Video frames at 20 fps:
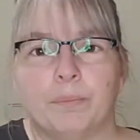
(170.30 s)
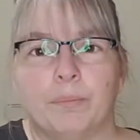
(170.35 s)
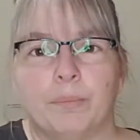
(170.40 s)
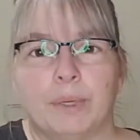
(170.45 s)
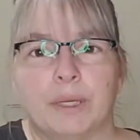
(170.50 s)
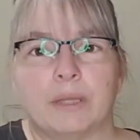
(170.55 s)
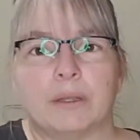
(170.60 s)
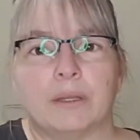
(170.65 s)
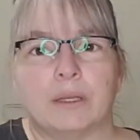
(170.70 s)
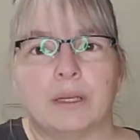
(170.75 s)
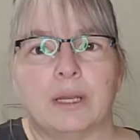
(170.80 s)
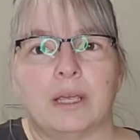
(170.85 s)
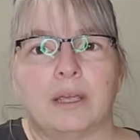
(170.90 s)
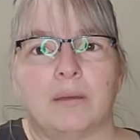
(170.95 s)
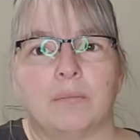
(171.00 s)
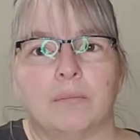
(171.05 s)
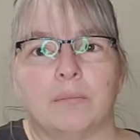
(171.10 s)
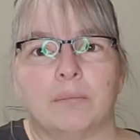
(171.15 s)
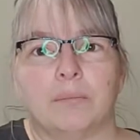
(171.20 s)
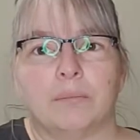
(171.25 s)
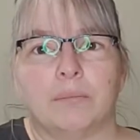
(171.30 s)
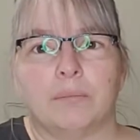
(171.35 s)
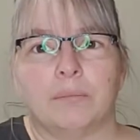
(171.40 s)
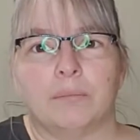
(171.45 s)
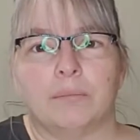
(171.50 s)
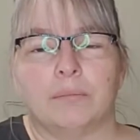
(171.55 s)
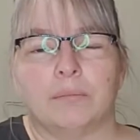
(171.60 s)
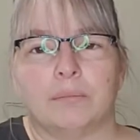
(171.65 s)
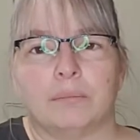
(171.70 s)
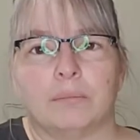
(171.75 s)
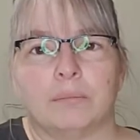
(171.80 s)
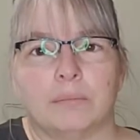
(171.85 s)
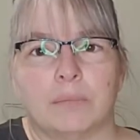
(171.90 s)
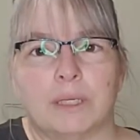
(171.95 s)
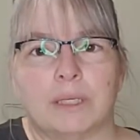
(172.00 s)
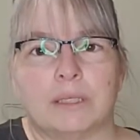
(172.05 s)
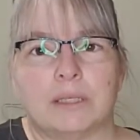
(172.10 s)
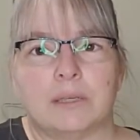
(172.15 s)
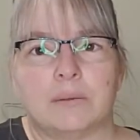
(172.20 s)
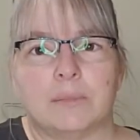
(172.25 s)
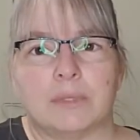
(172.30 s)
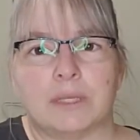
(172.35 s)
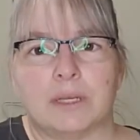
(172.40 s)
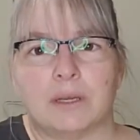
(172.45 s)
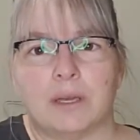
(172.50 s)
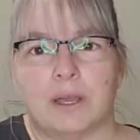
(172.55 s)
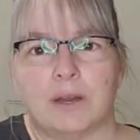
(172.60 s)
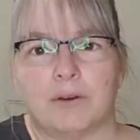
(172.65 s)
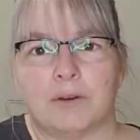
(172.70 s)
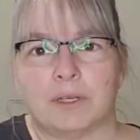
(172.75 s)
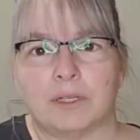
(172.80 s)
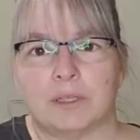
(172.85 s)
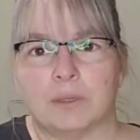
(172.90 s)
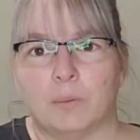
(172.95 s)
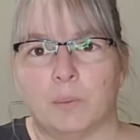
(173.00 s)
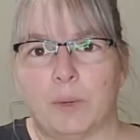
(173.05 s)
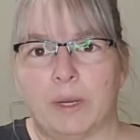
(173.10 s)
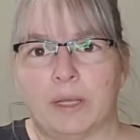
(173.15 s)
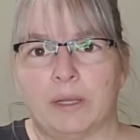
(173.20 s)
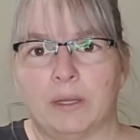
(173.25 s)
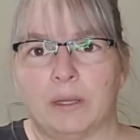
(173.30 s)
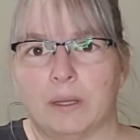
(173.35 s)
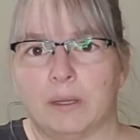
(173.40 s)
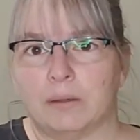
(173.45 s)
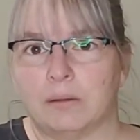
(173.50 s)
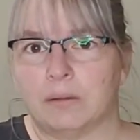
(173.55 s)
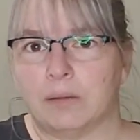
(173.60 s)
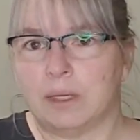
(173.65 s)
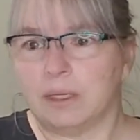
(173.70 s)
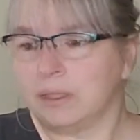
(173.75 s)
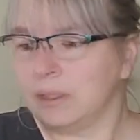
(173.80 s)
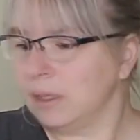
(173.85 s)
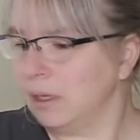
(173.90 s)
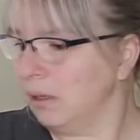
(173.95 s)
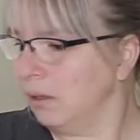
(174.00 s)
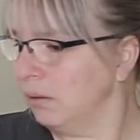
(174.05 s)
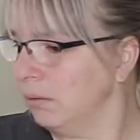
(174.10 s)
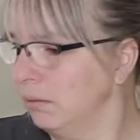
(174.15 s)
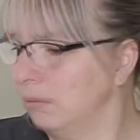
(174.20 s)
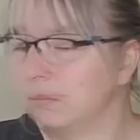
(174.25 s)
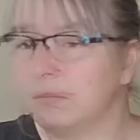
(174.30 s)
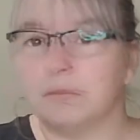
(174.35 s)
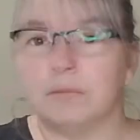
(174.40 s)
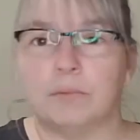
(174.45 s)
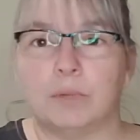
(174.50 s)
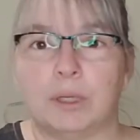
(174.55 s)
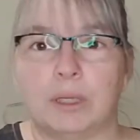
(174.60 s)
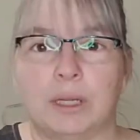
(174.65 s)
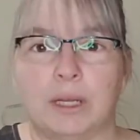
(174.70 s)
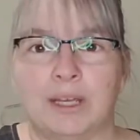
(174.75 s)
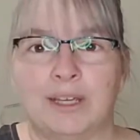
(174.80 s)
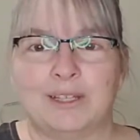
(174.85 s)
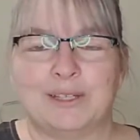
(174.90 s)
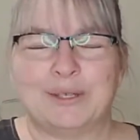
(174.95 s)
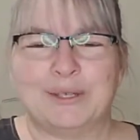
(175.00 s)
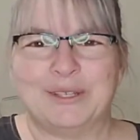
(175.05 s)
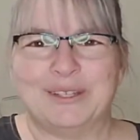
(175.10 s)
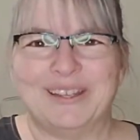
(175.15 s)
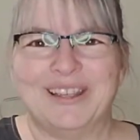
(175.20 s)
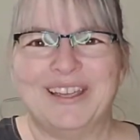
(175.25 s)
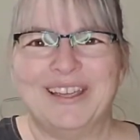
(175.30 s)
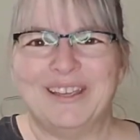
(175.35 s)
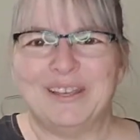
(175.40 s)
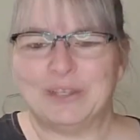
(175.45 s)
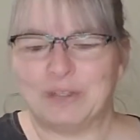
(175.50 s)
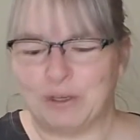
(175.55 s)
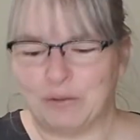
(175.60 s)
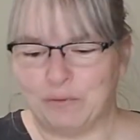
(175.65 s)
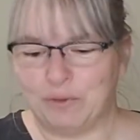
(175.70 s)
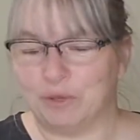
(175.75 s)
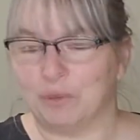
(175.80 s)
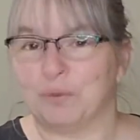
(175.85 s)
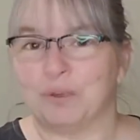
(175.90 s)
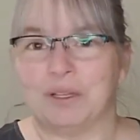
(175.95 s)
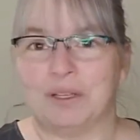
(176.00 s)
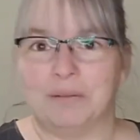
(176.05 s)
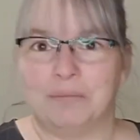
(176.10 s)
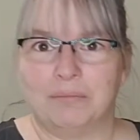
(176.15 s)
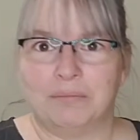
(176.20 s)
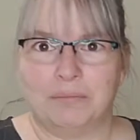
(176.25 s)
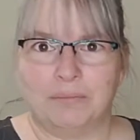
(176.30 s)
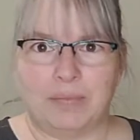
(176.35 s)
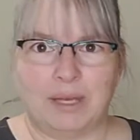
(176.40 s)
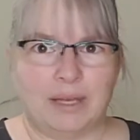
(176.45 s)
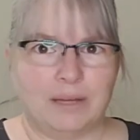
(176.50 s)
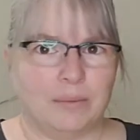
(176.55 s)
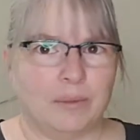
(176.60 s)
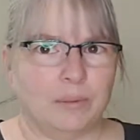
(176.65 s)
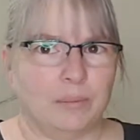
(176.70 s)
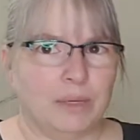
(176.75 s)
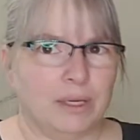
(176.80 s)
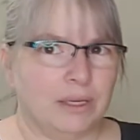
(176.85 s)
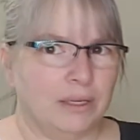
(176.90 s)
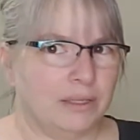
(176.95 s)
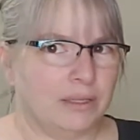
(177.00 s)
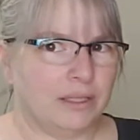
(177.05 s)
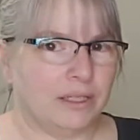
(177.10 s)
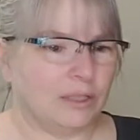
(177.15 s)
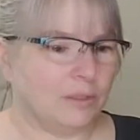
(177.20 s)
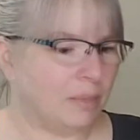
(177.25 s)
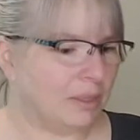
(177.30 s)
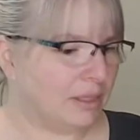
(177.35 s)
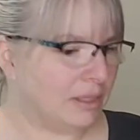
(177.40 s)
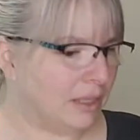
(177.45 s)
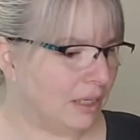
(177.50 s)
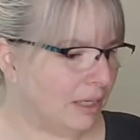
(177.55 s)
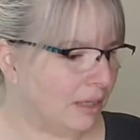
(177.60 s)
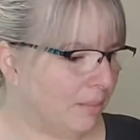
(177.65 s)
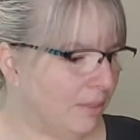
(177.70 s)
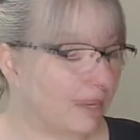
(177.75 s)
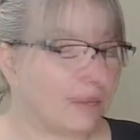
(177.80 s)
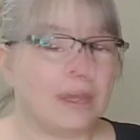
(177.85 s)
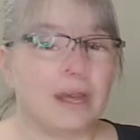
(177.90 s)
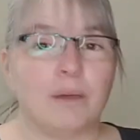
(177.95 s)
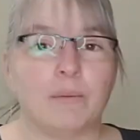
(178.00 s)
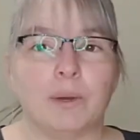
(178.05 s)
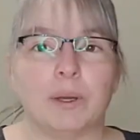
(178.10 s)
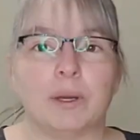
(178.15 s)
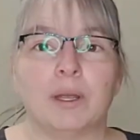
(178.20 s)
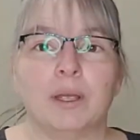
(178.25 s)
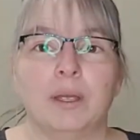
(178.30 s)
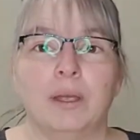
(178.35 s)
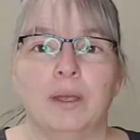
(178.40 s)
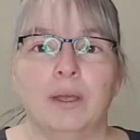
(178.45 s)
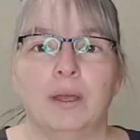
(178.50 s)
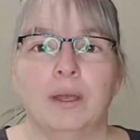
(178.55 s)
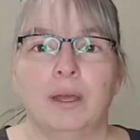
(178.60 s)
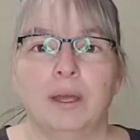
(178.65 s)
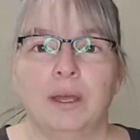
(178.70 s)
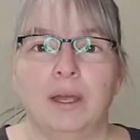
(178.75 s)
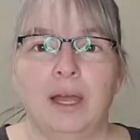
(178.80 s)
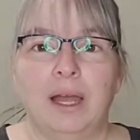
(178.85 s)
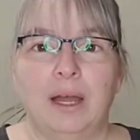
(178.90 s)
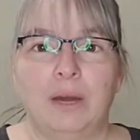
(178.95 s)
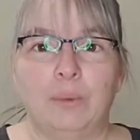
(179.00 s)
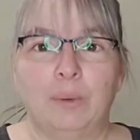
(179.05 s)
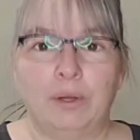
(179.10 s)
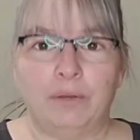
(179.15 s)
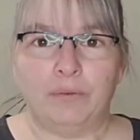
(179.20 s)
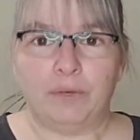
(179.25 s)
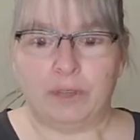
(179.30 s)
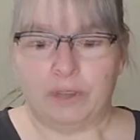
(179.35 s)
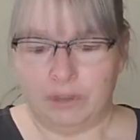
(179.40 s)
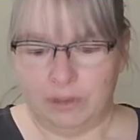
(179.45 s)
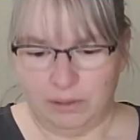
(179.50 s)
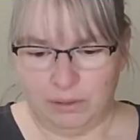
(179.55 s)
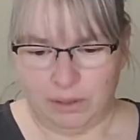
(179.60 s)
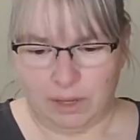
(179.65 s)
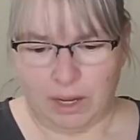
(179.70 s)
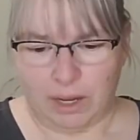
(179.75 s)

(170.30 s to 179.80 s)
but the name, it seems to carry some weight. They sell really nice. So I feel really bad about making such a big stink about that one. However,